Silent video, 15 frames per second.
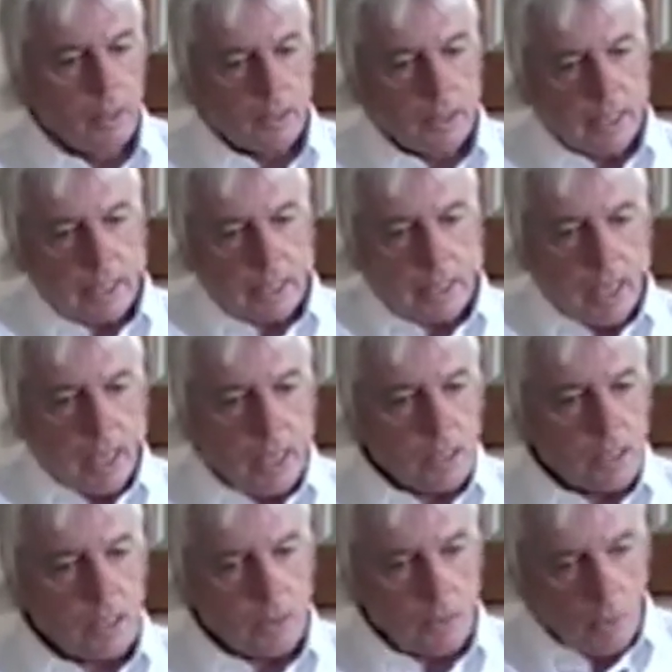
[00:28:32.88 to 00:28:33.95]

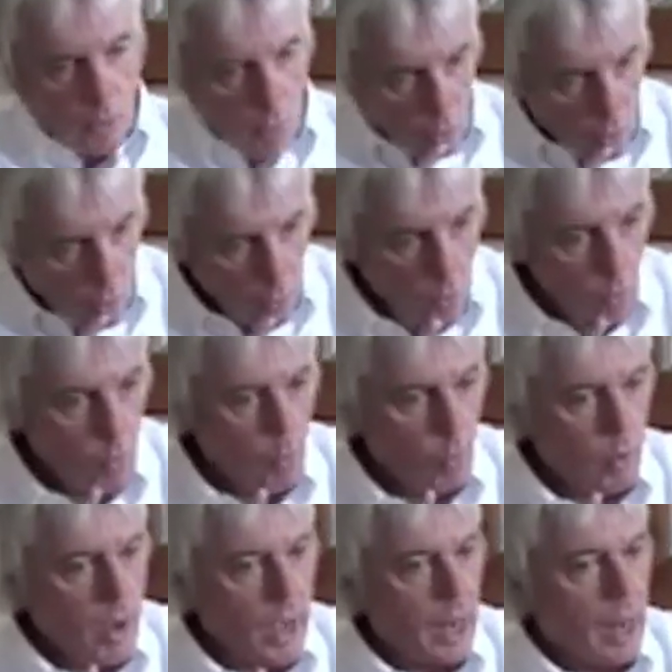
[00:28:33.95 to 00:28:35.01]
dictates
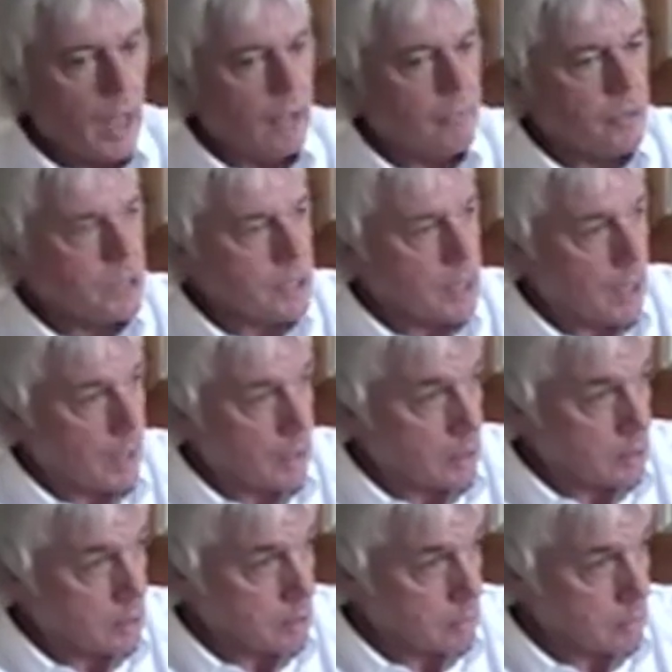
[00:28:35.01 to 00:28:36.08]
where life is telling
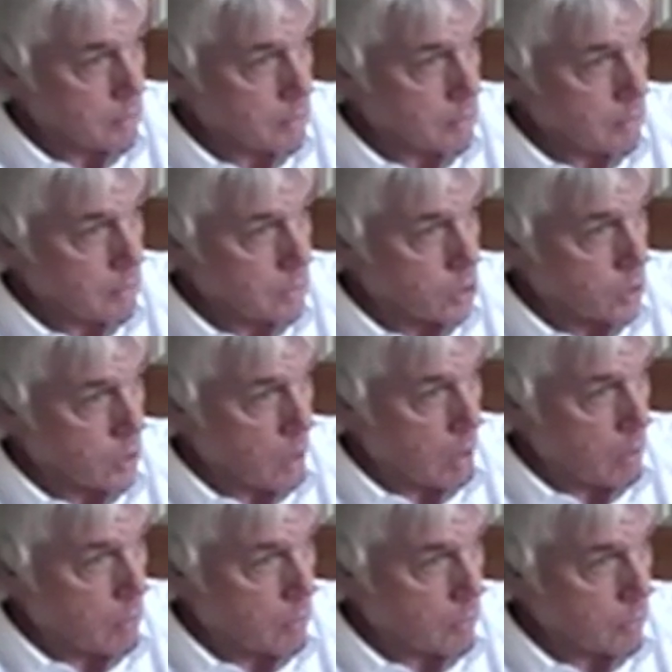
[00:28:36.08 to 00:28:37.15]
us to
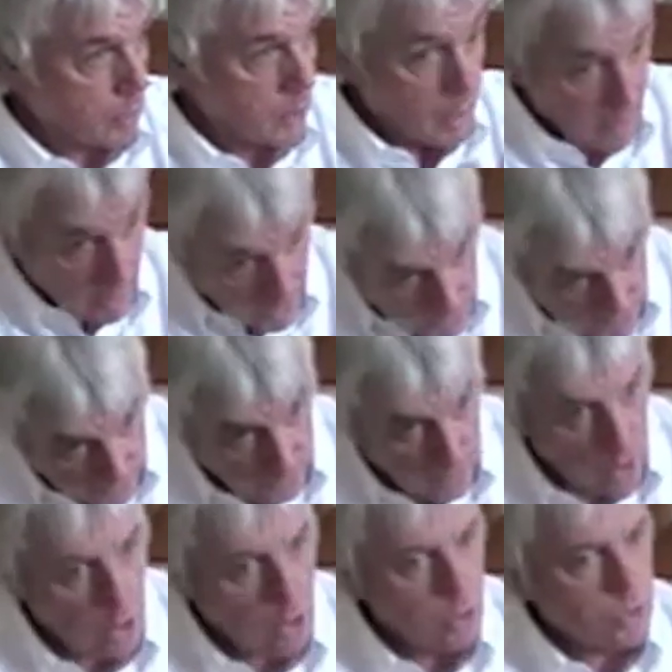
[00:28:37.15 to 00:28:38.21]
go. It
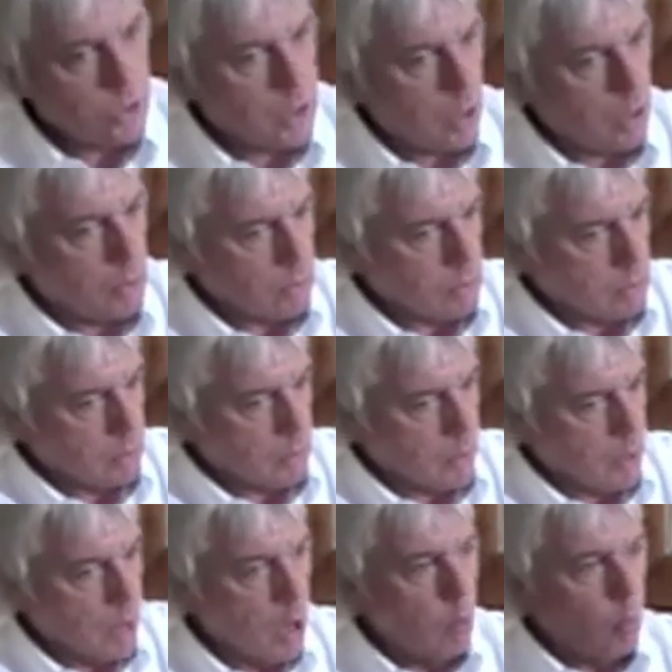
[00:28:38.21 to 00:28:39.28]
flows, go.
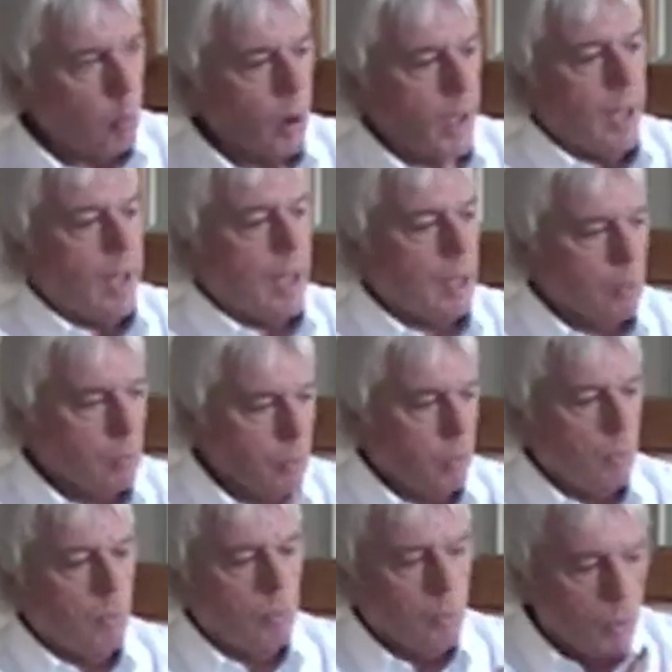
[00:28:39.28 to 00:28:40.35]
Where
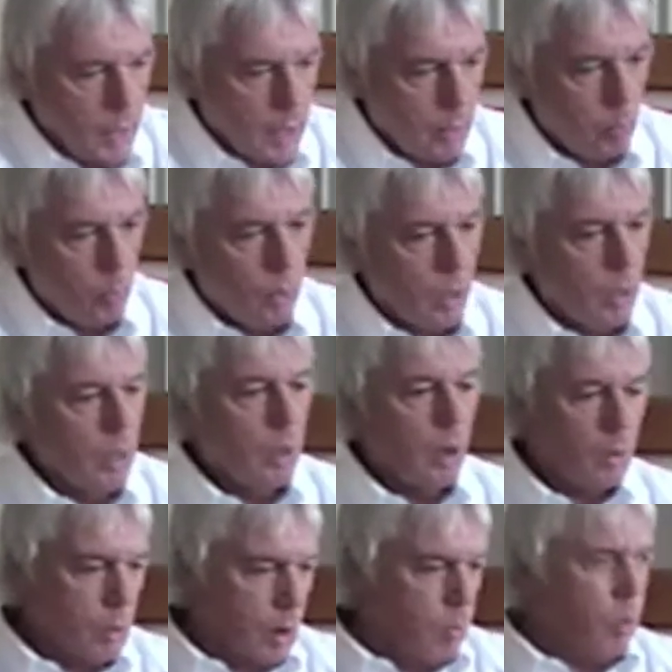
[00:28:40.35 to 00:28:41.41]
we're,
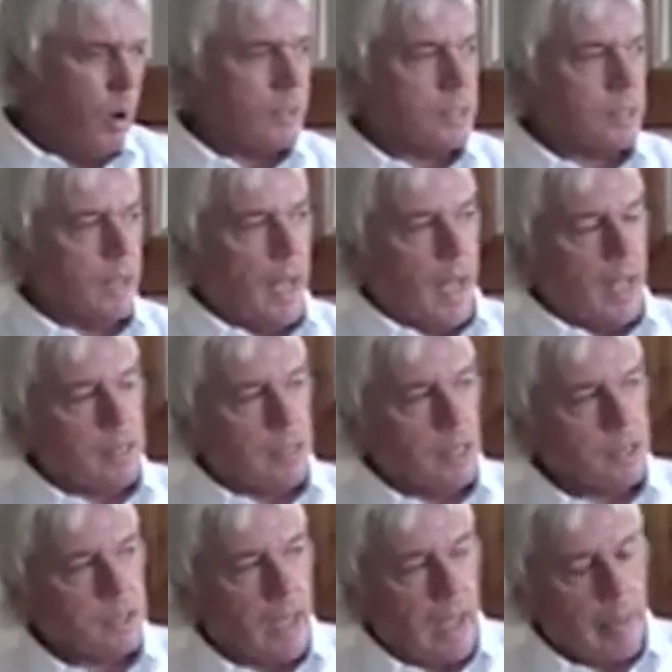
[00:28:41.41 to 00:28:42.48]
and what
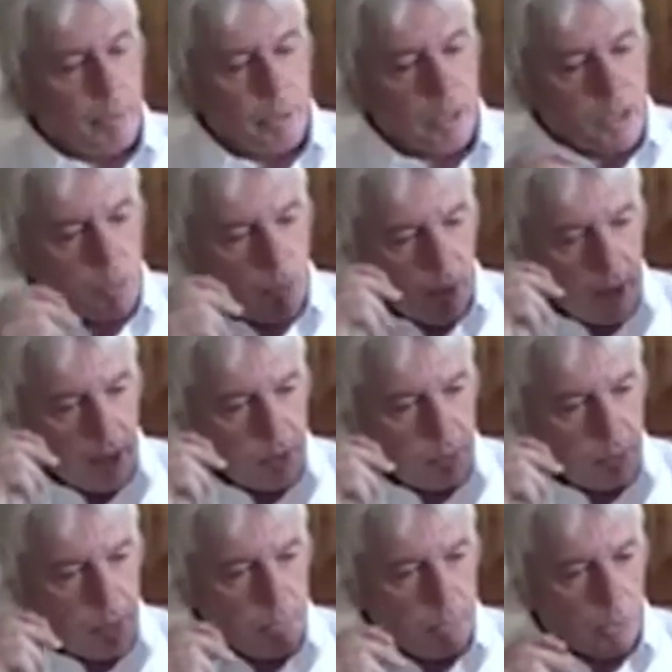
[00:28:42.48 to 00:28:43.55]
tends to happen is
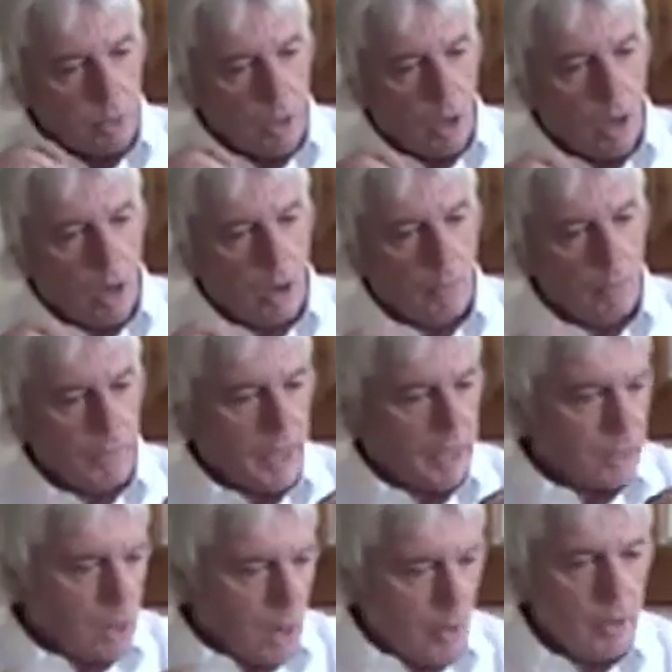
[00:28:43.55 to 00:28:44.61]
people are
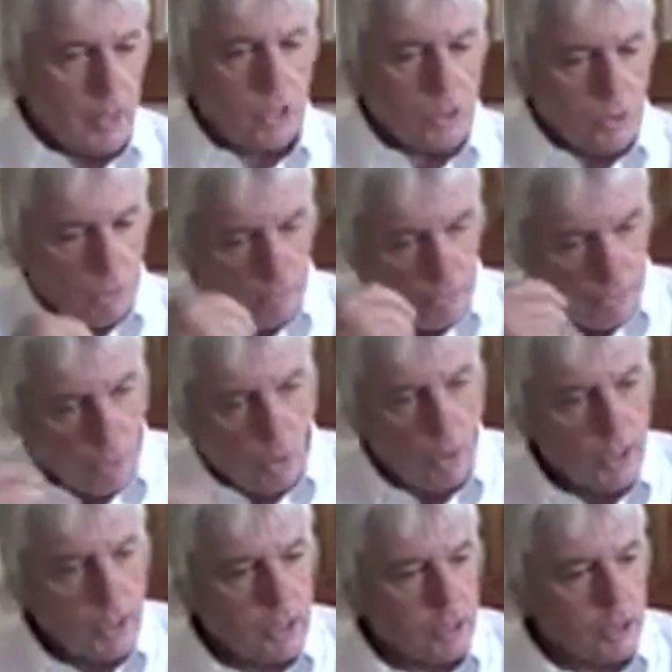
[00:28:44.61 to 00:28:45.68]
encouraged or fall
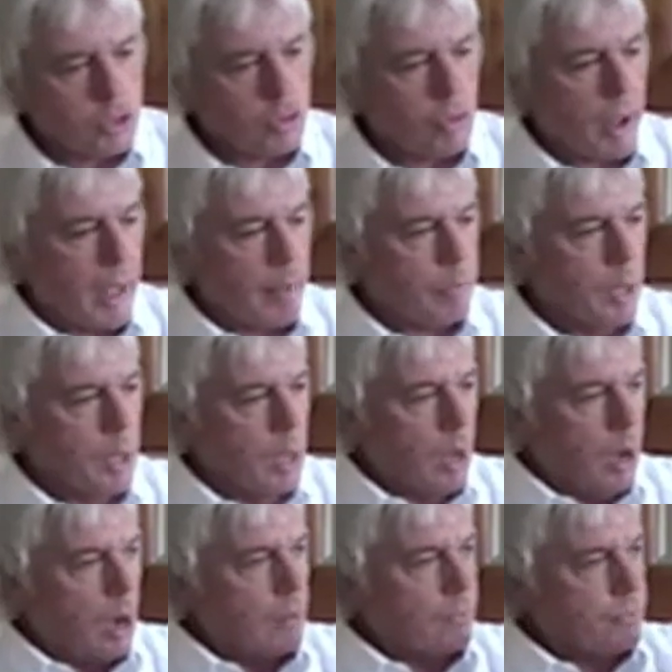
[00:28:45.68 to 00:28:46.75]
into the trap
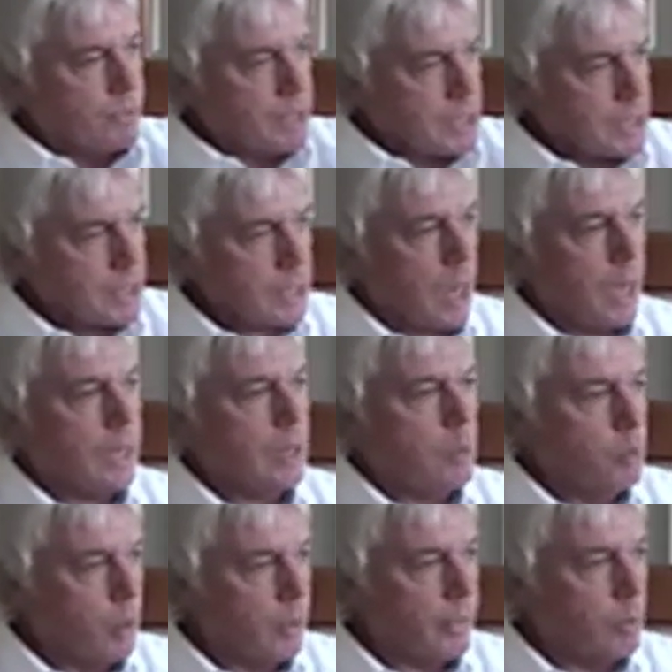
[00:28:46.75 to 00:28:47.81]
of
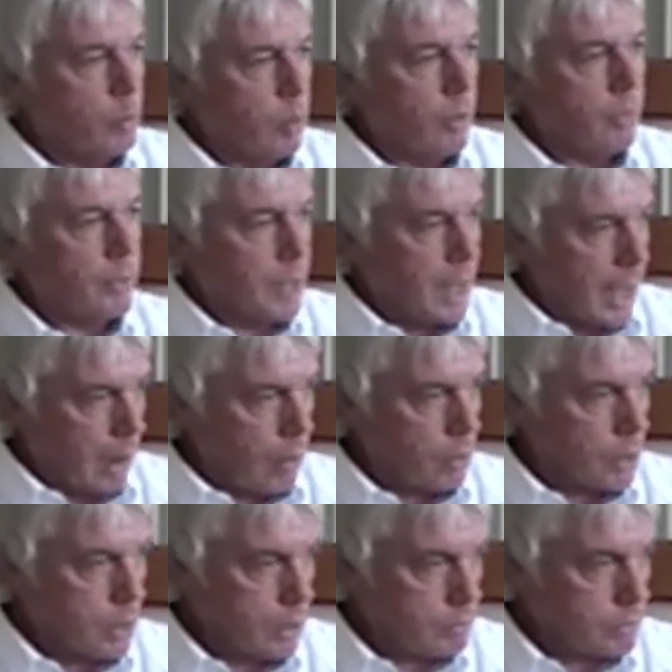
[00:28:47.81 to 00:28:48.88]
deciding what they want the
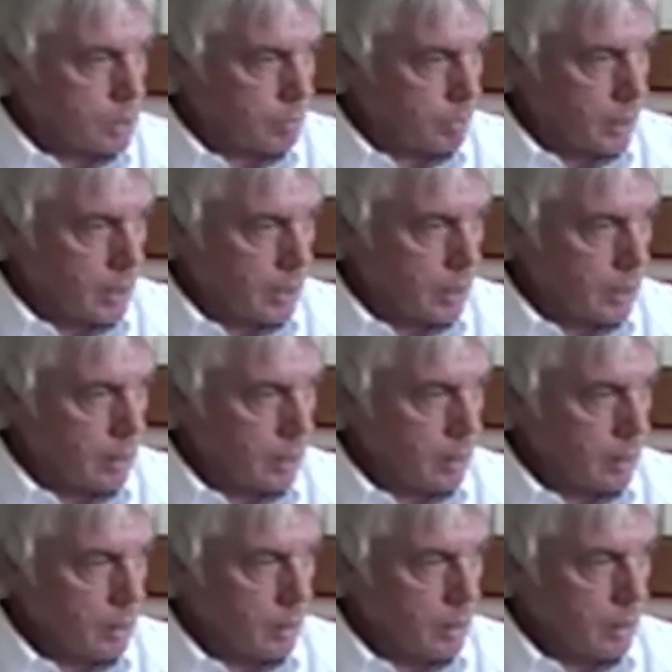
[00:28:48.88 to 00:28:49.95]
outcome to be
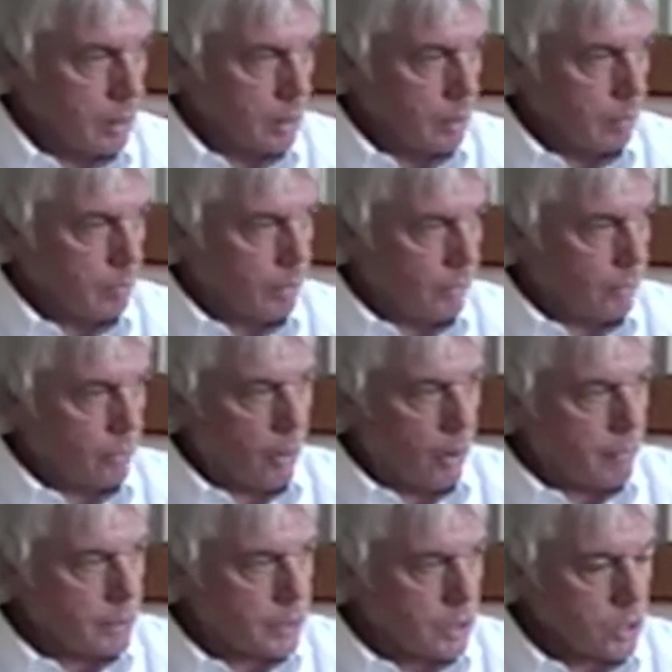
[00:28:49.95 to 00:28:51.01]
before
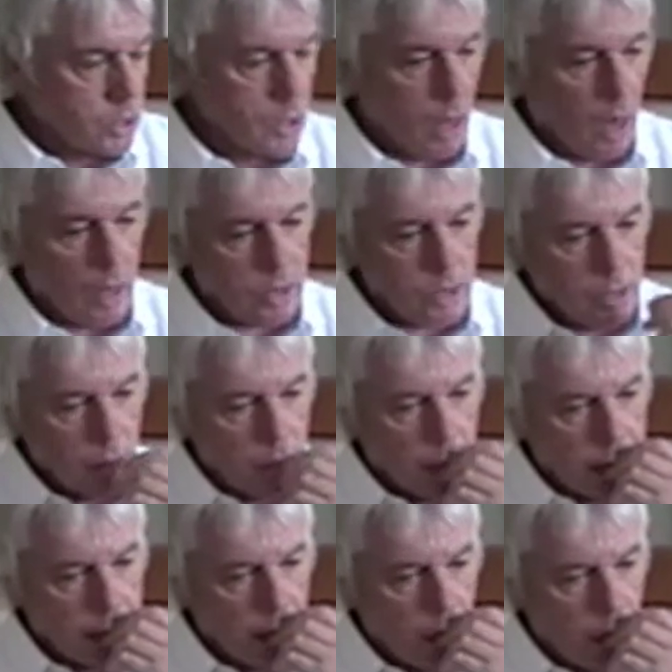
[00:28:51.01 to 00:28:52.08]
everything starts. So
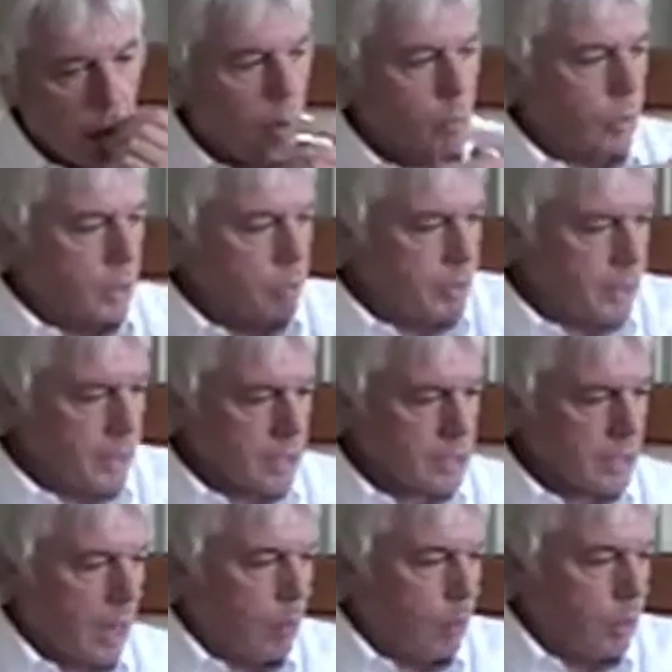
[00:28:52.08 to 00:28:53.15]
they go, I want to be
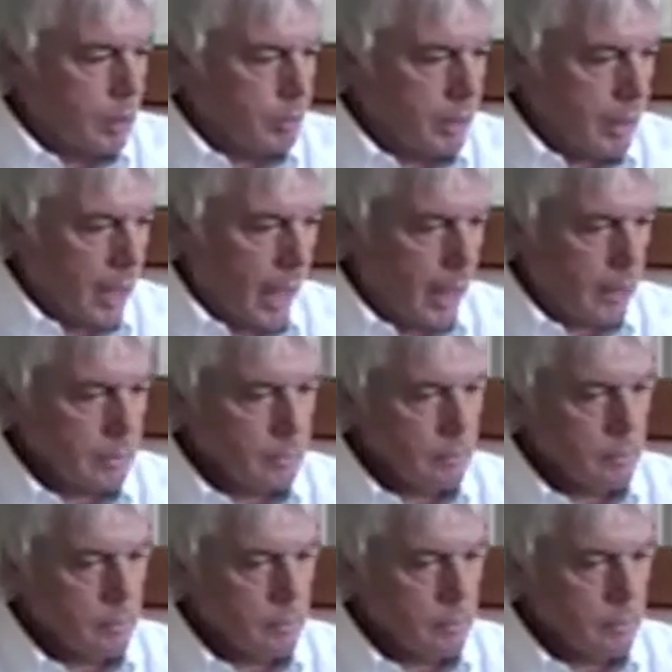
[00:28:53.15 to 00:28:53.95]
this, I want to be that.